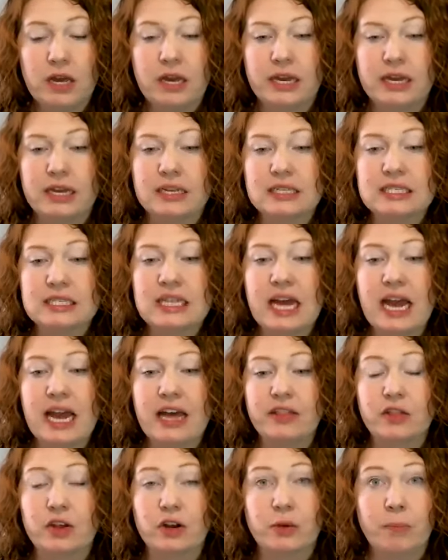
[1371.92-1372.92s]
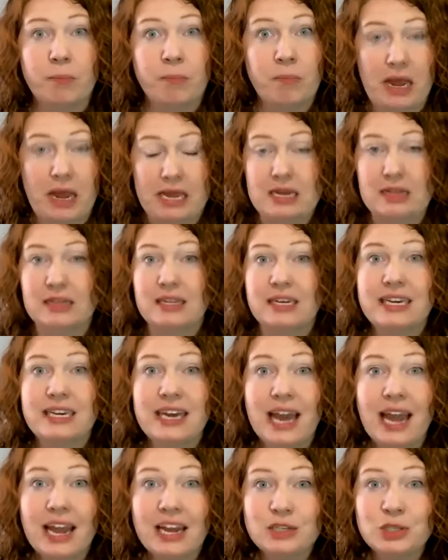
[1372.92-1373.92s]
Is that their mailing
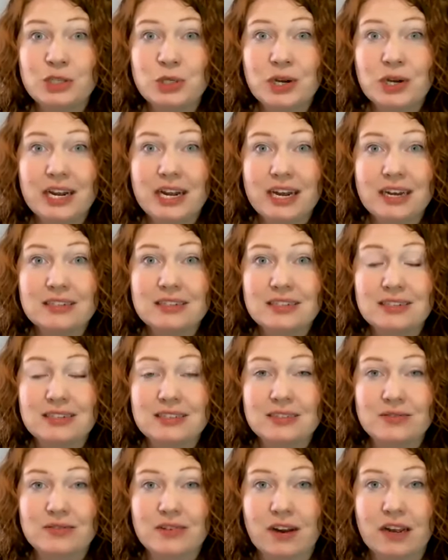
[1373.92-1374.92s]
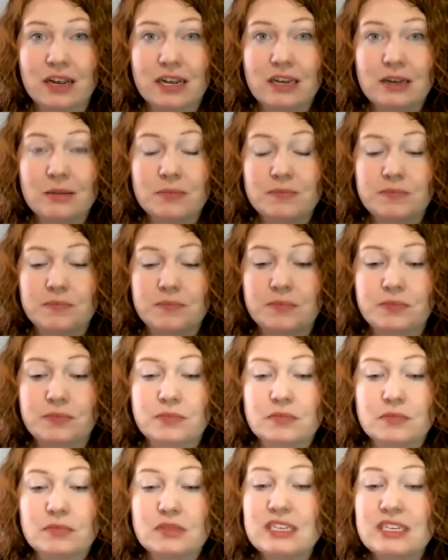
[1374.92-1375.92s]
address, right?
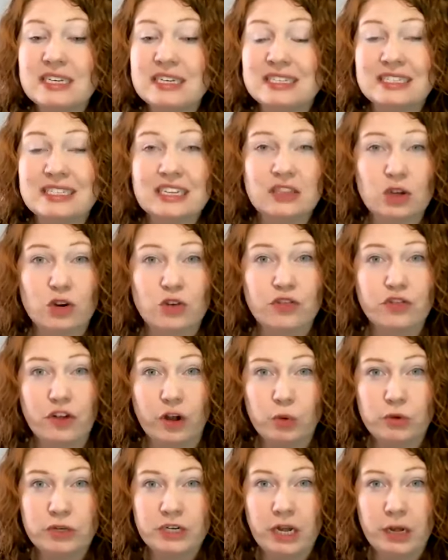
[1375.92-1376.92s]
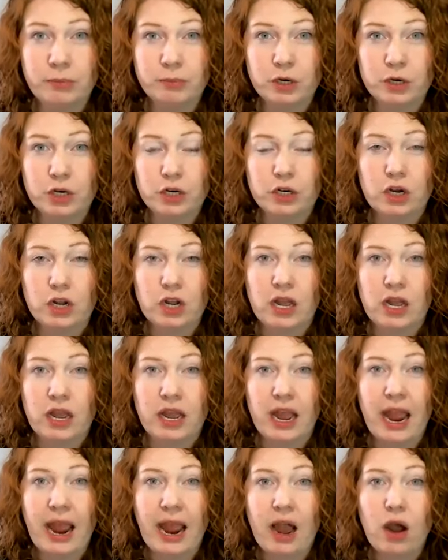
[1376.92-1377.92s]
Is it their phone number?
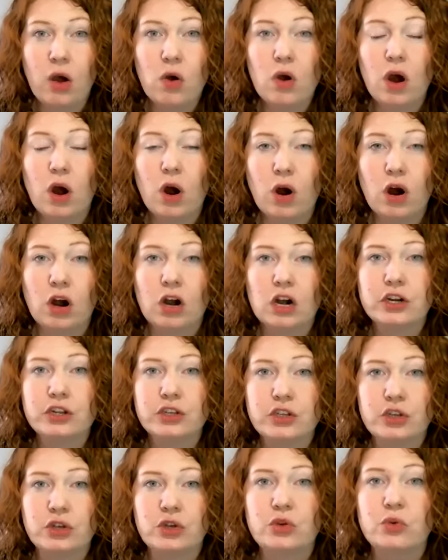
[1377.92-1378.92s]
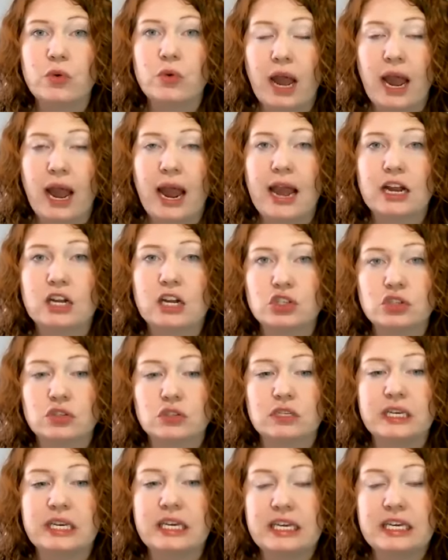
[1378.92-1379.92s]
How are you
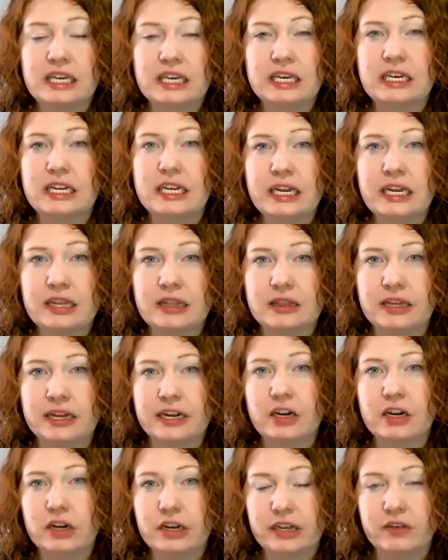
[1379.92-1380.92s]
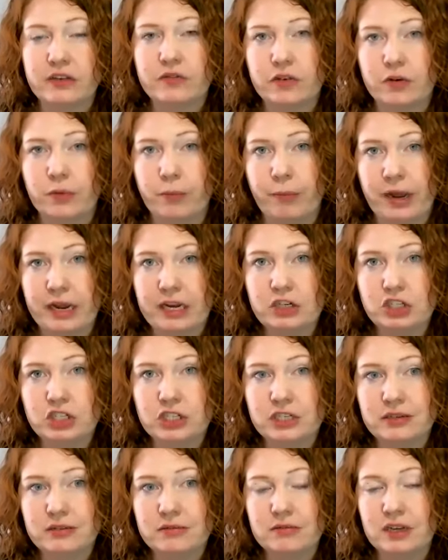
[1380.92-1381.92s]
actually getting their information?